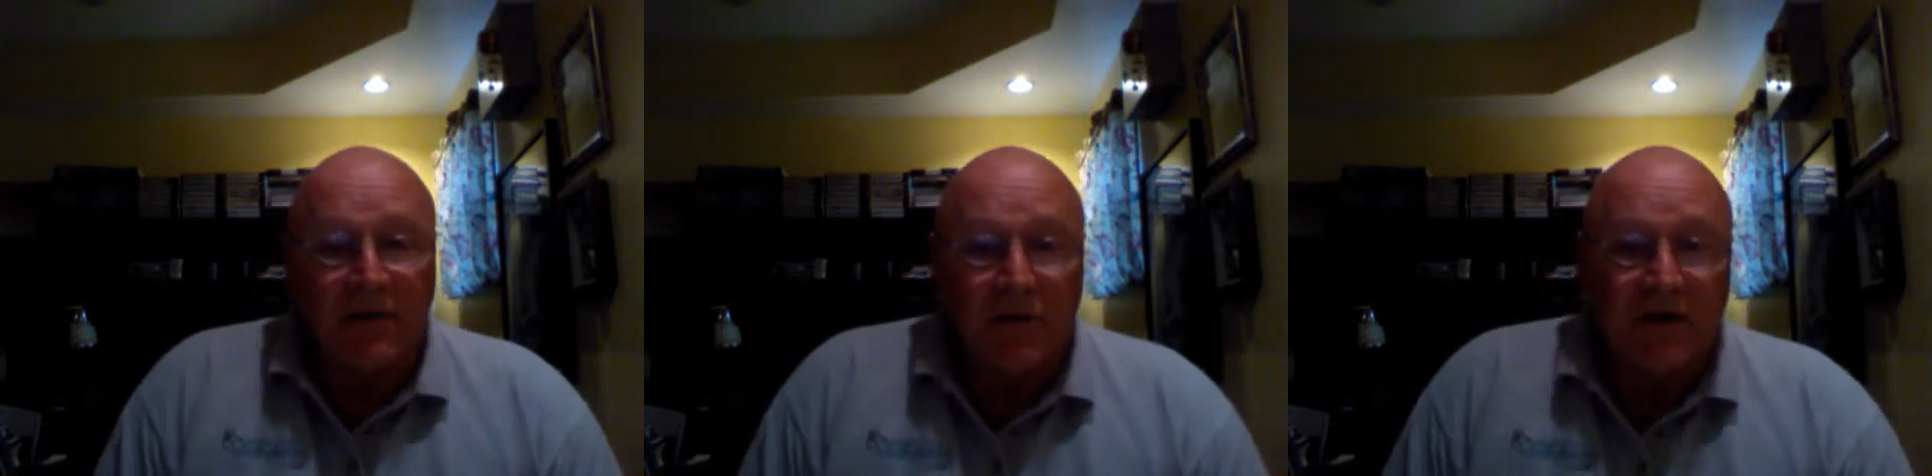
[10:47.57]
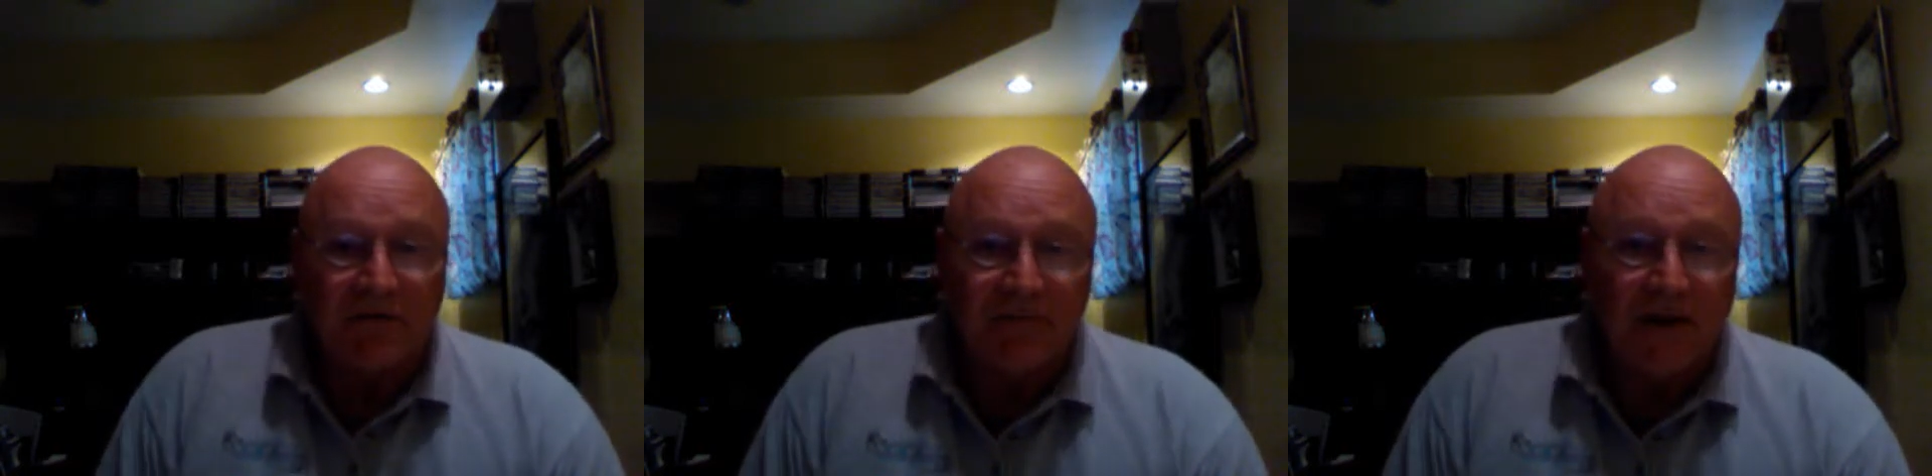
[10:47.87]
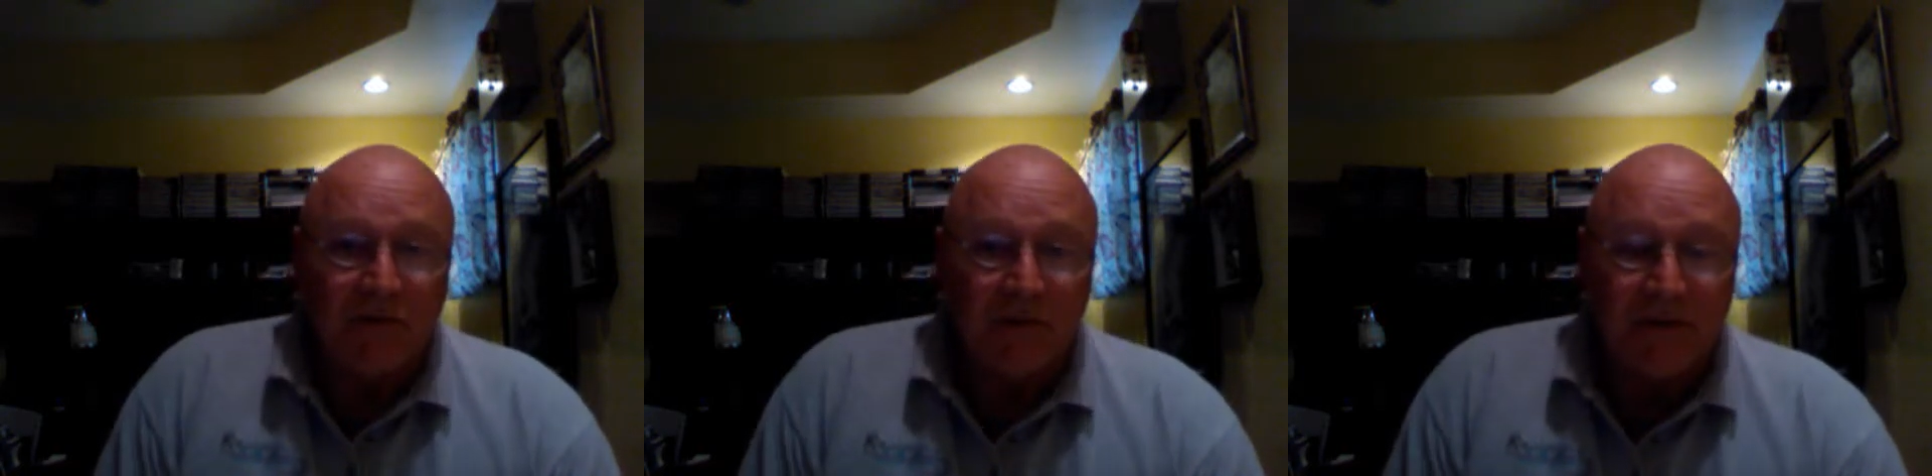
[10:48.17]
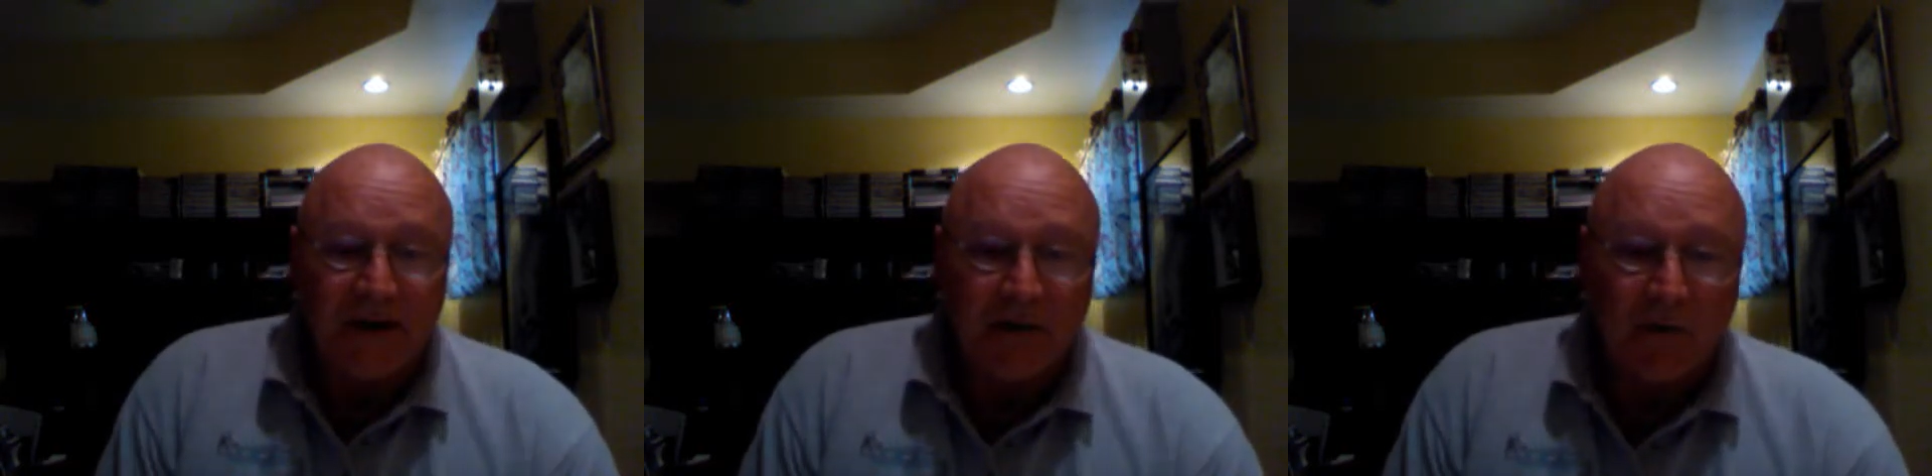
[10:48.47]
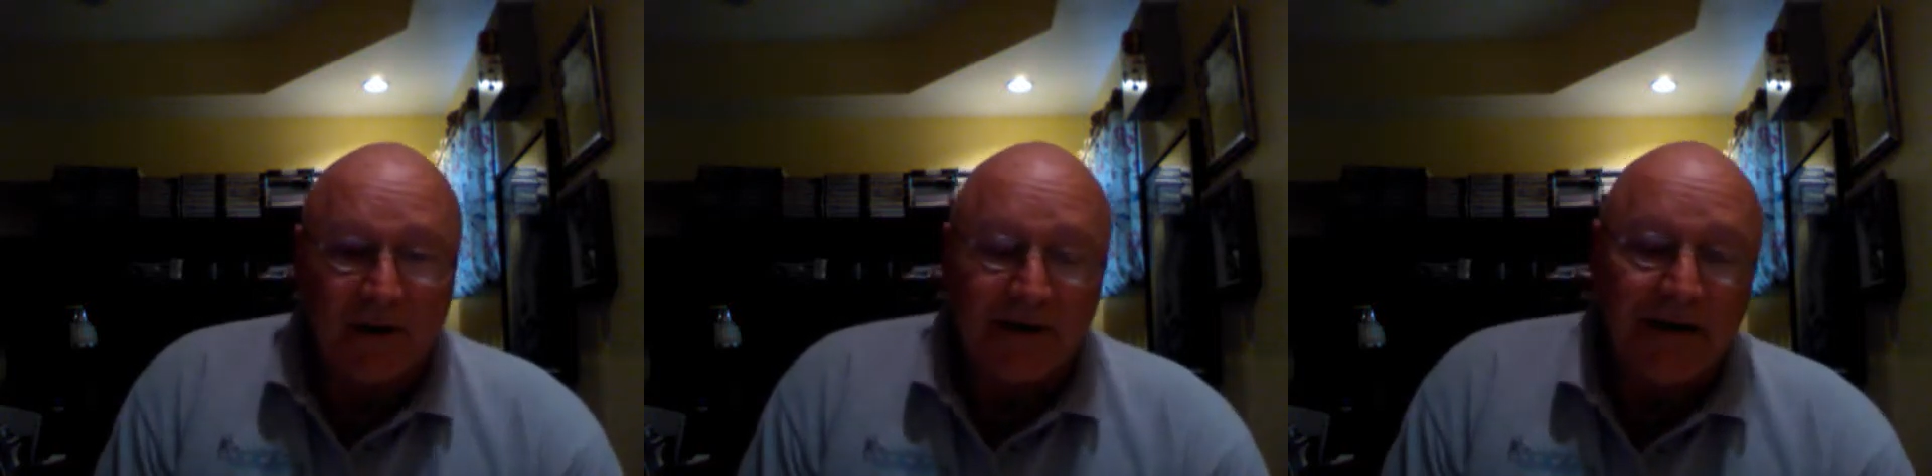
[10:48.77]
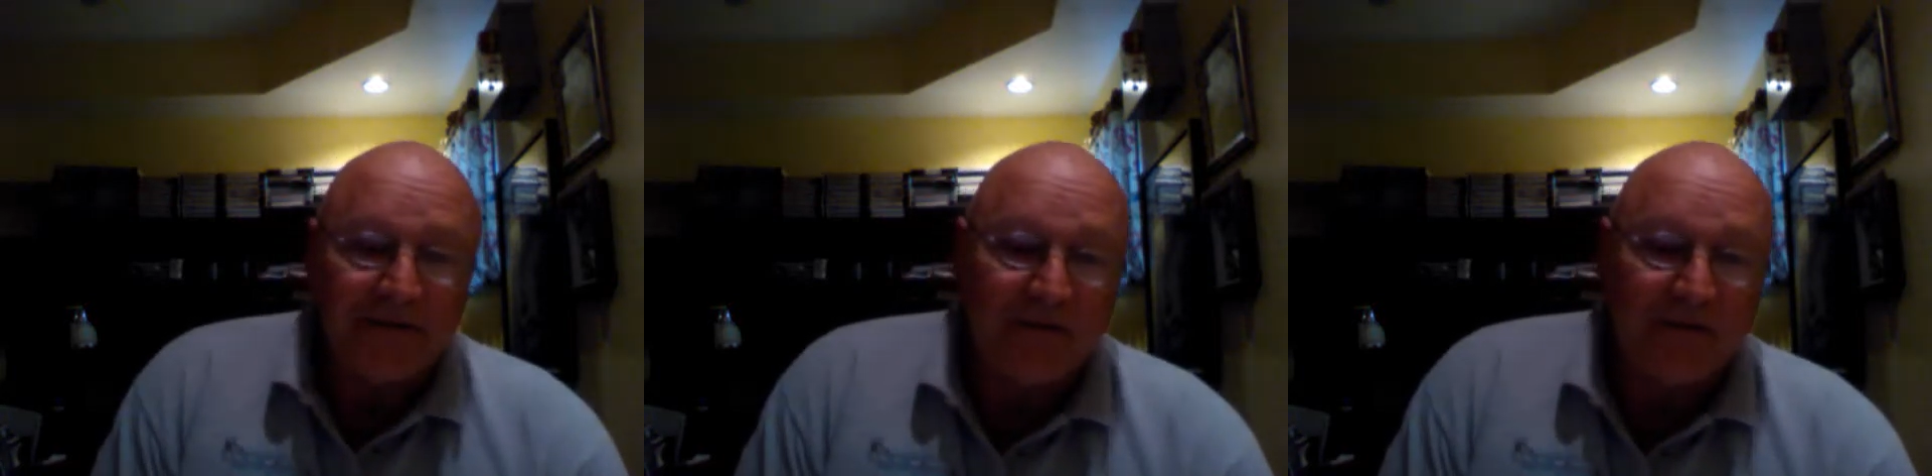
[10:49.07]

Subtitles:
100-pound woman take a 1 a day?